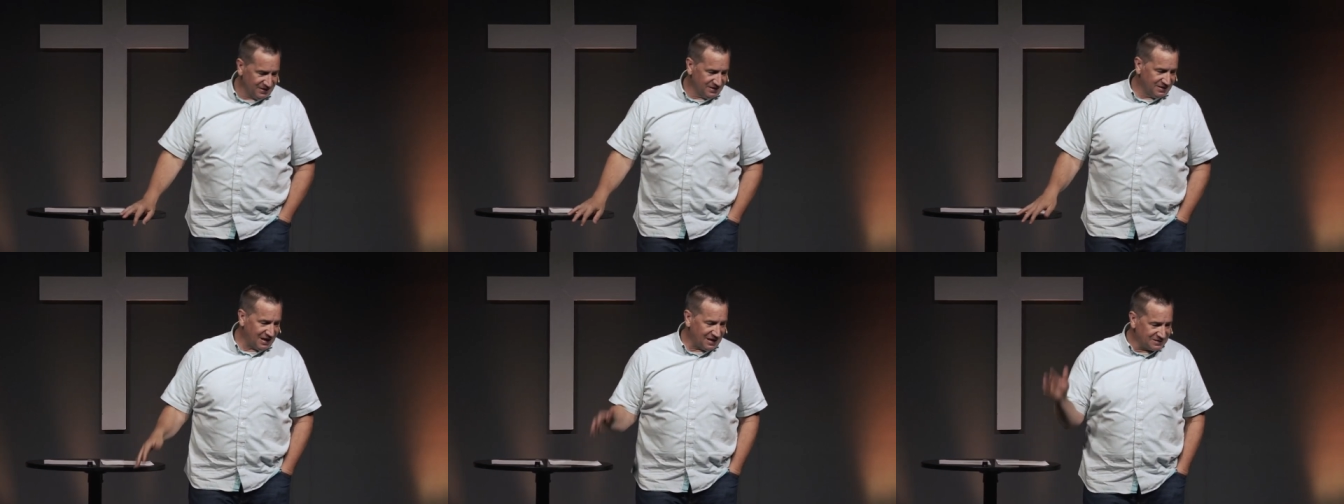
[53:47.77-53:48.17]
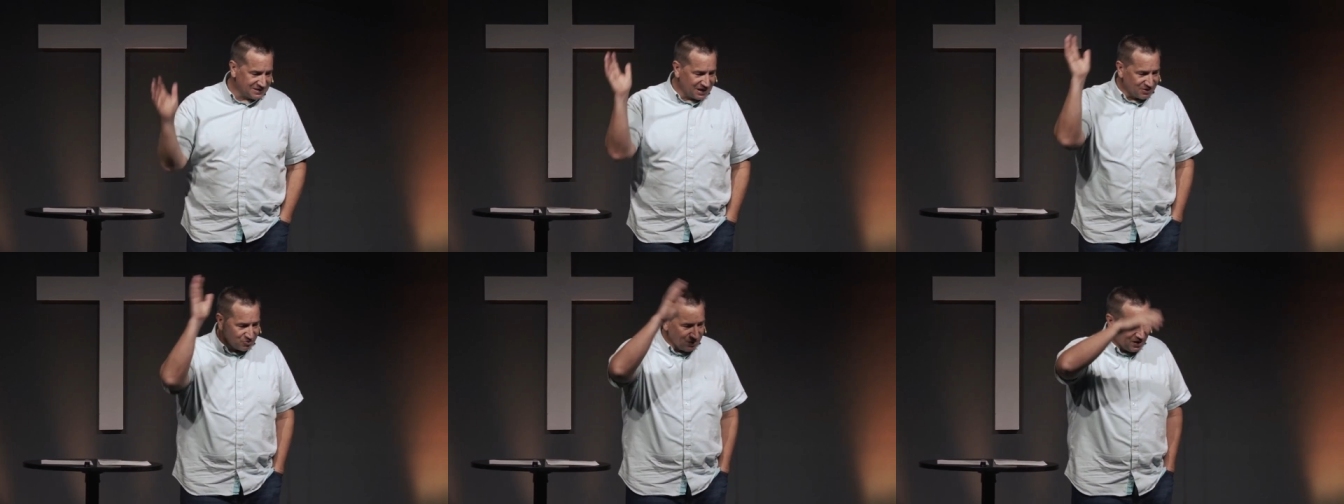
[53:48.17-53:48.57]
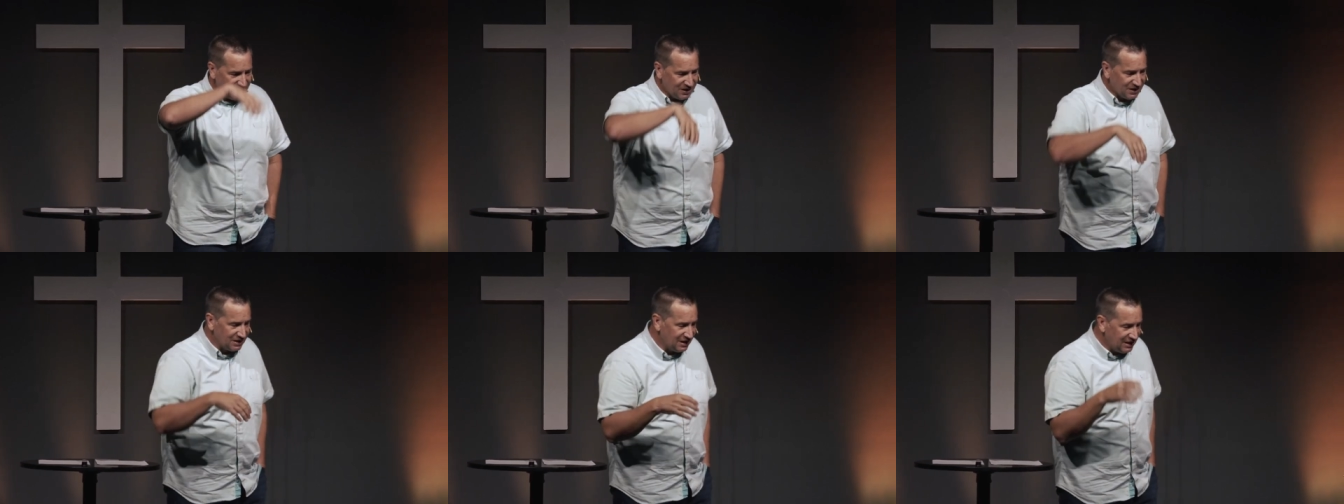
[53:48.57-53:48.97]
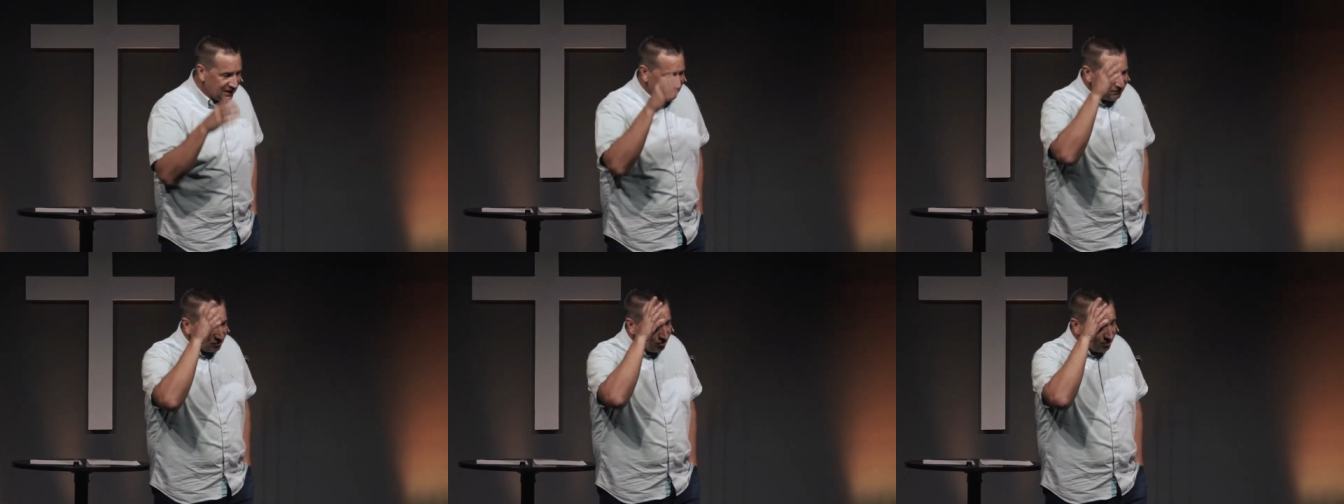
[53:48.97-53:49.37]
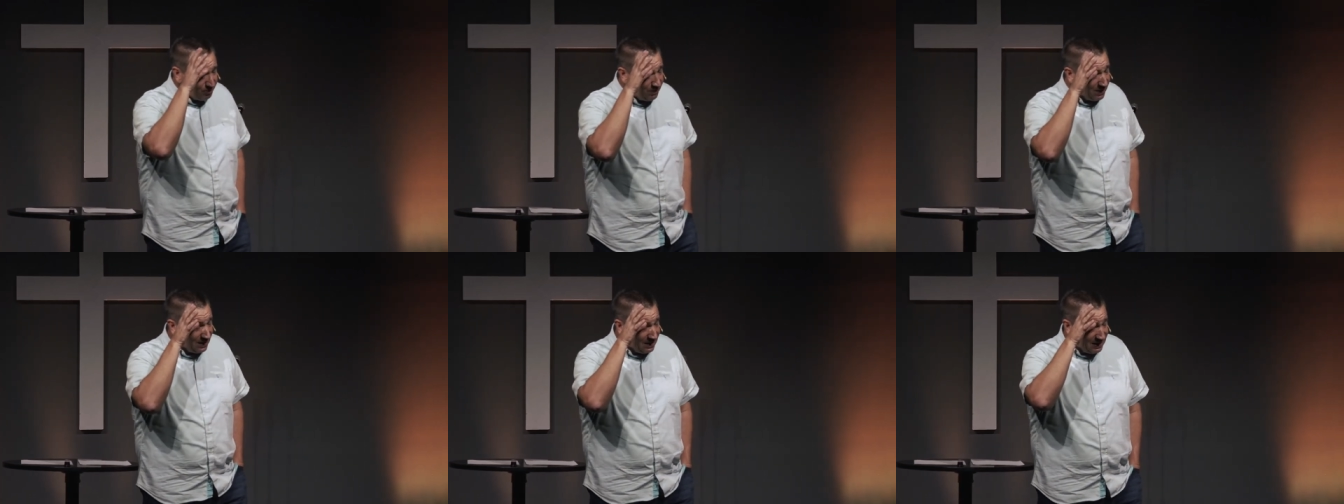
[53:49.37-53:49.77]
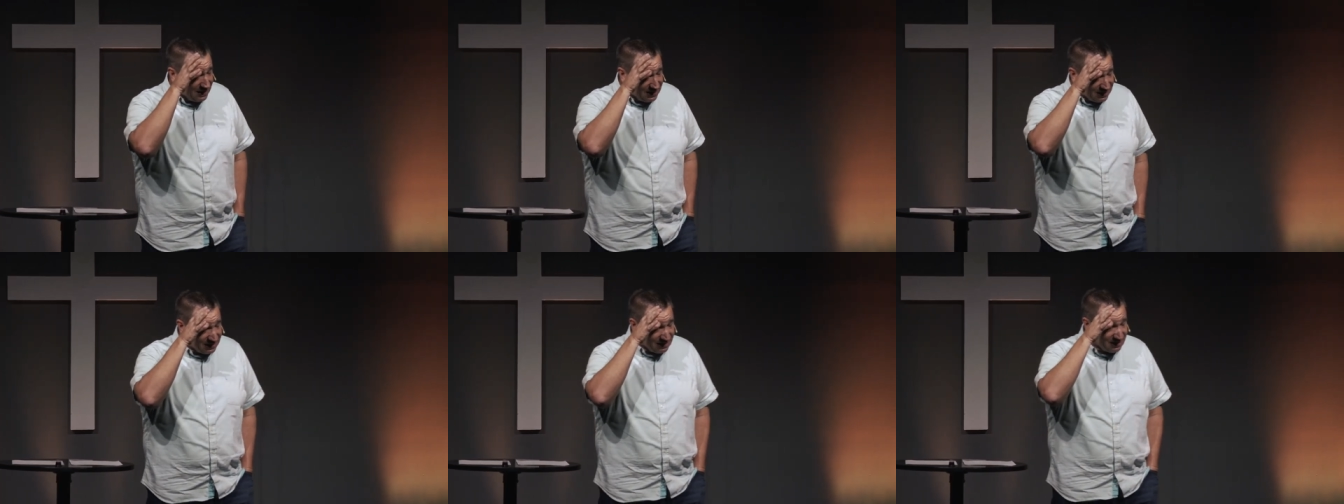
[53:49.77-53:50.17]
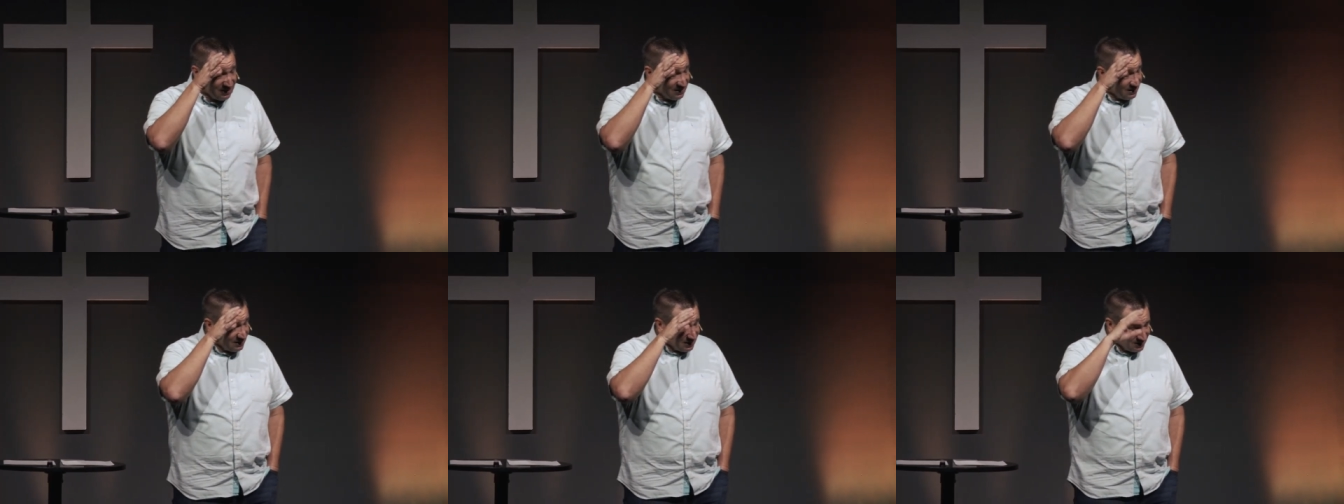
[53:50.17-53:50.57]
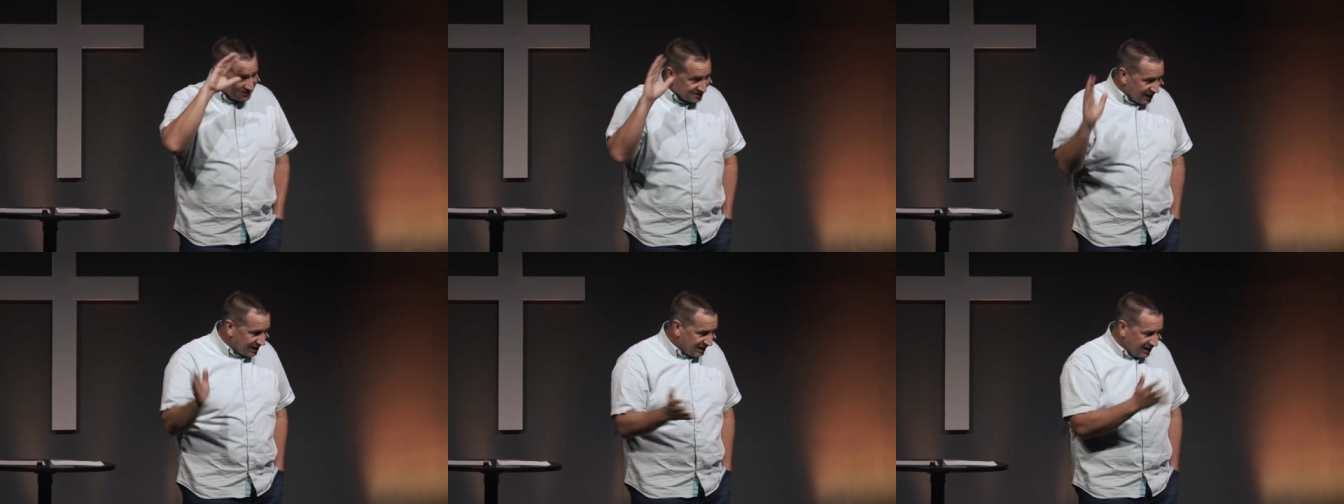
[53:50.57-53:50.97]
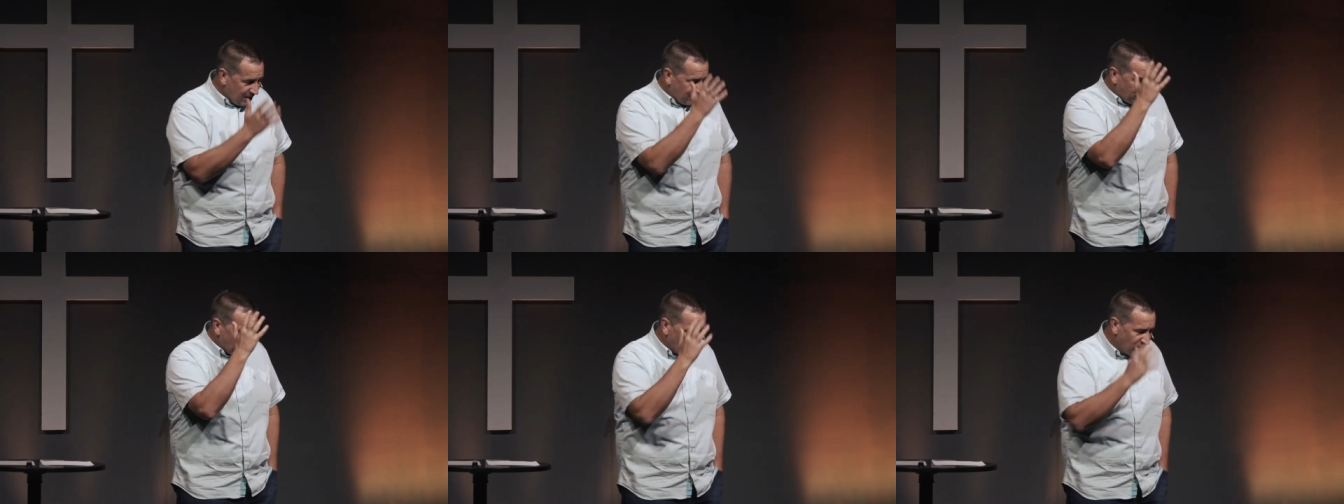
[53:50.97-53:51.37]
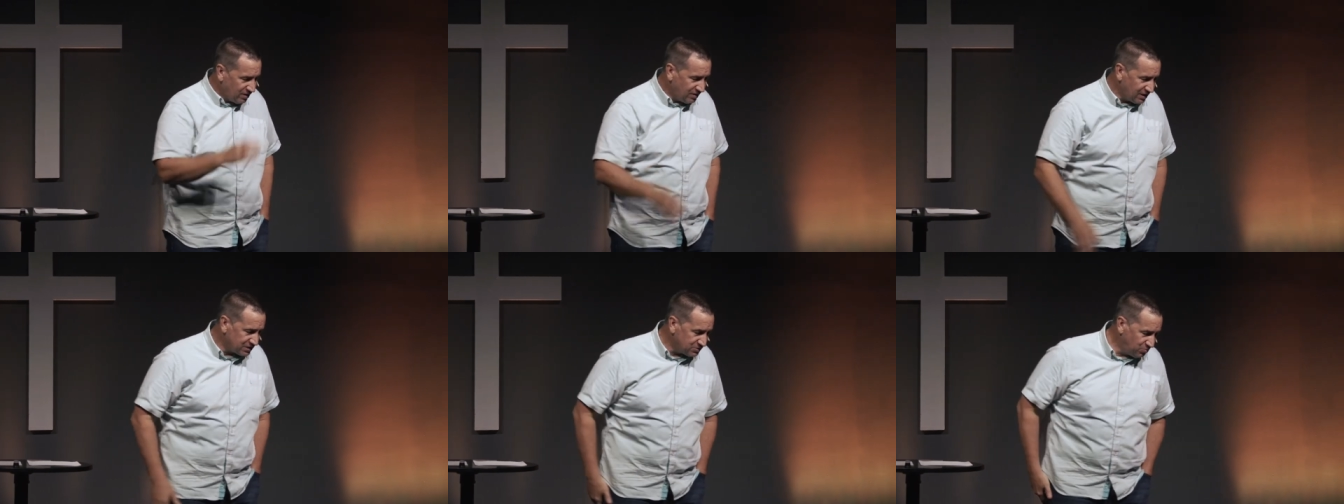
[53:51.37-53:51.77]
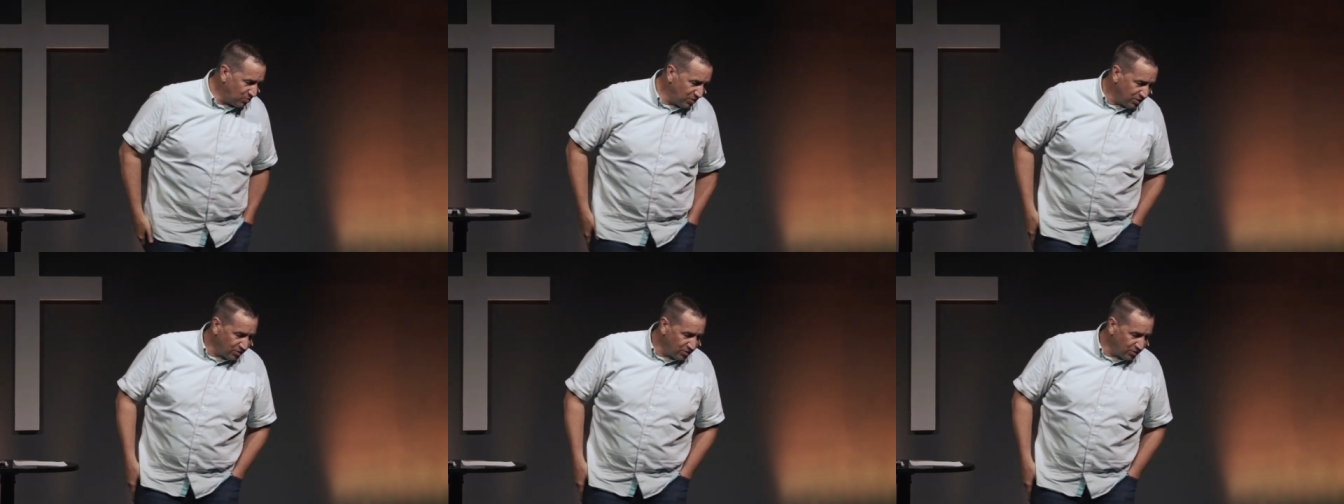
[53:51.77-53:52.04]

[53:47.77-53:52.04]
Dad's getting ready to leave, go to bed, and he's got to get up early the next morning,